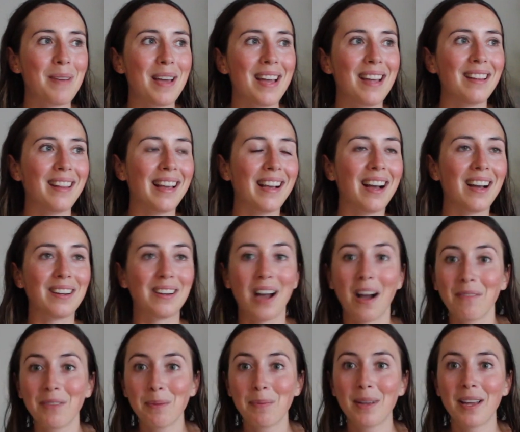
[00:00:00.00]
bit like
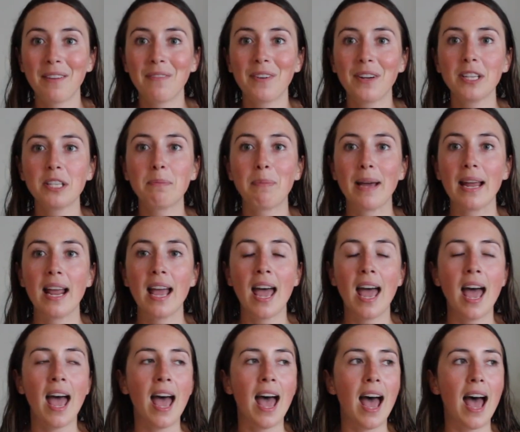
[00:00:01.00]
uncomfortable at first, but
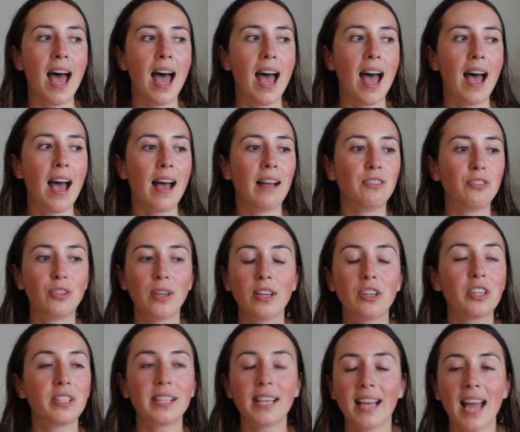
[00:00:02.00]
it's
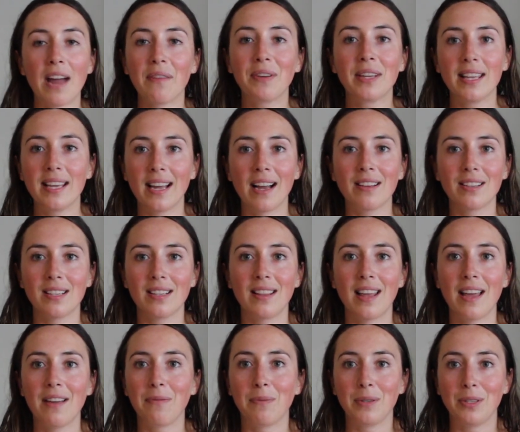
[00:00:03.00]
just like everything else in
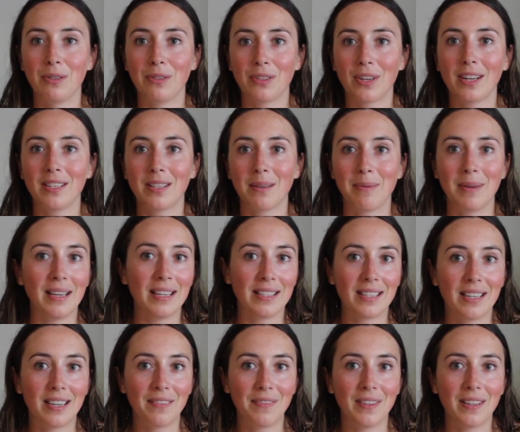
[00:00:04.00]
life, when you start something, it's
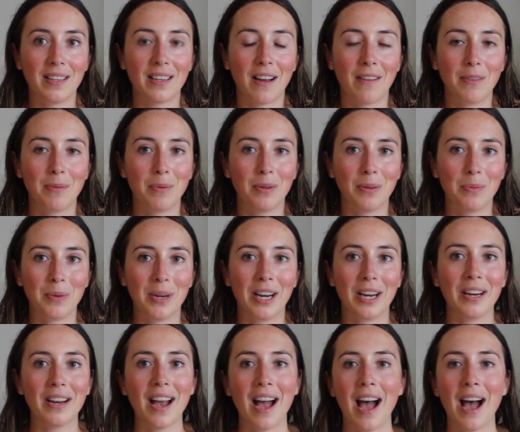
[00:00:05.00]
going to feel uncomfortable and
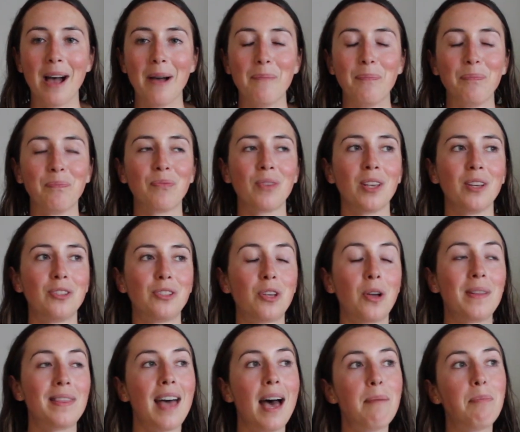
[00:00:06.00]
weird. Um, so
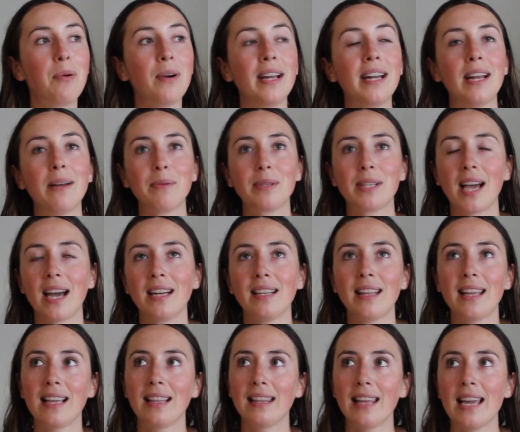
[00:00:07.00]
at that point, it was kind of
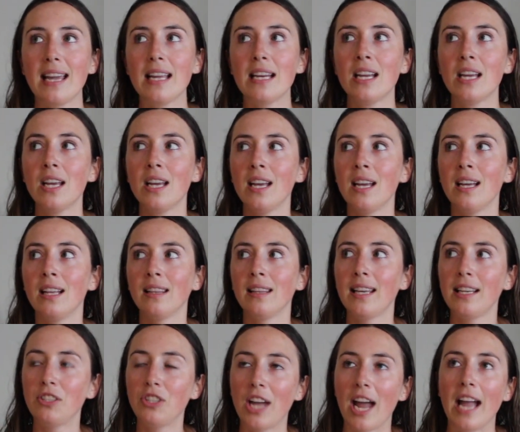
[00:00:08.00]
like late,
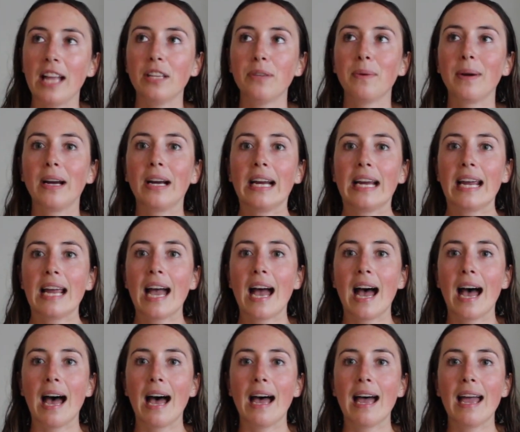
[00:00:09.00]
late January,
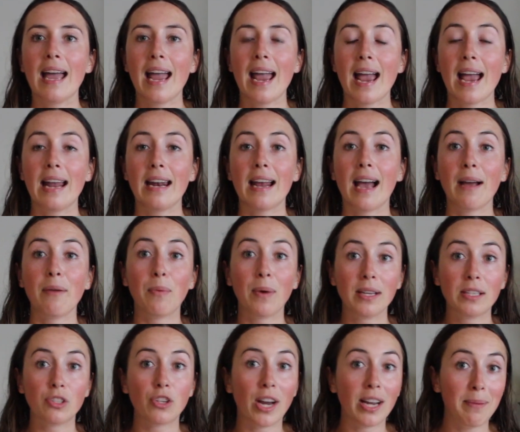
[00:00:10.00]
uh, and I
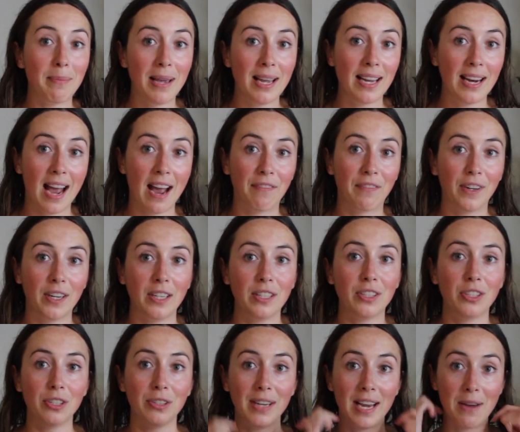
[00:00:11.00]
was trying to make an effort
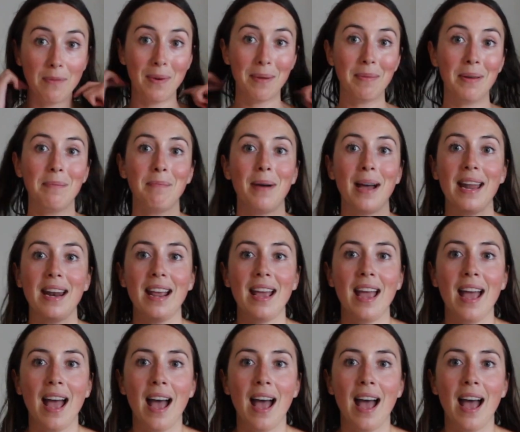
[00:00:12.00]
to date women, but